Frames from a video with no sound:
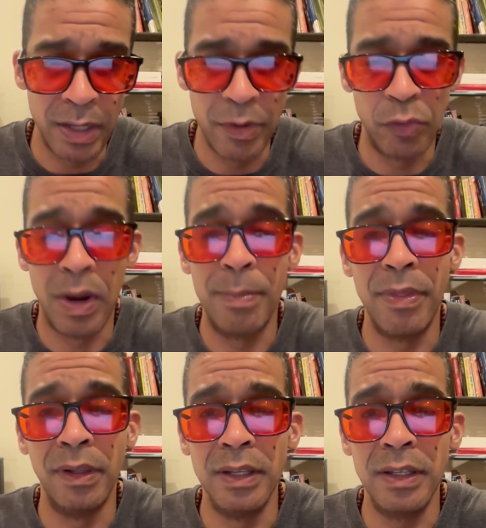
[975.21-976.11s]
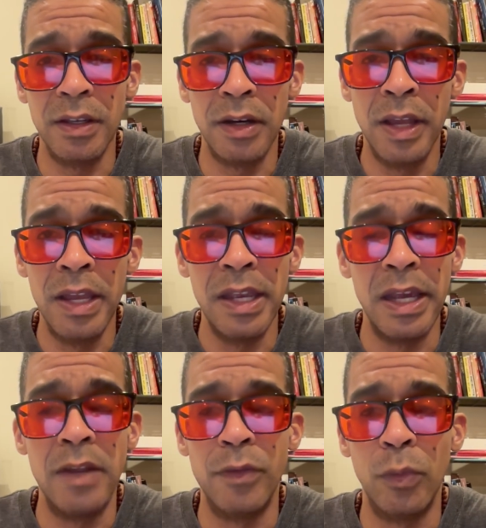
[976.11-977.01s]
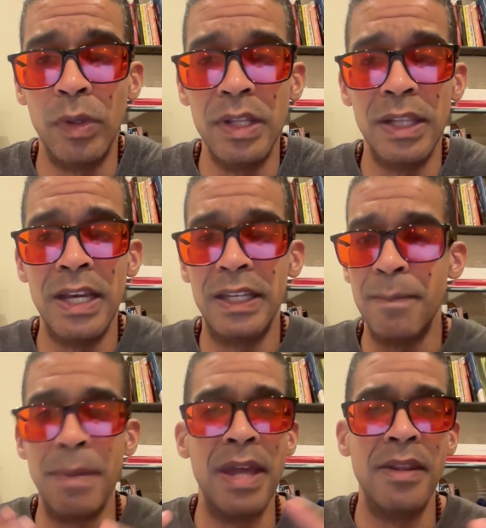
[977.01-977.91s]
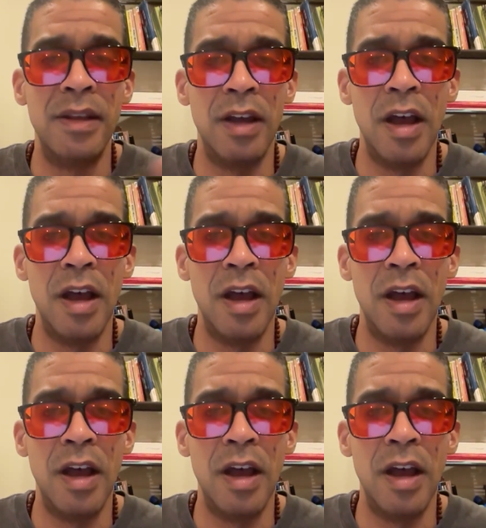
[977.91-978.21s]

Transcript: I'm going to drop the link here. And if you're really like, man,